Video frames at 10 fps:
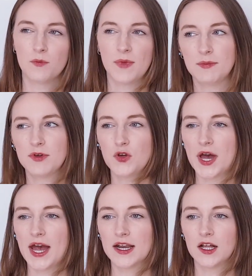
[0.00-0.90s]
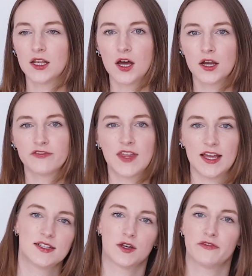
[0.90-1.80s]
Maybe you had a lot of
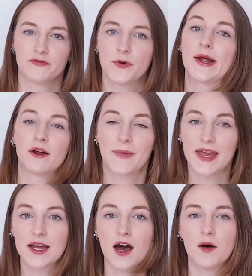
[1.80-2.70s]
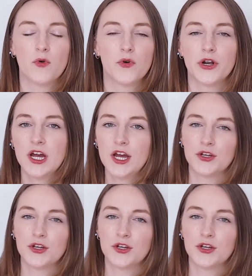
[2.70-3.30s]
days of wearing makeup, or,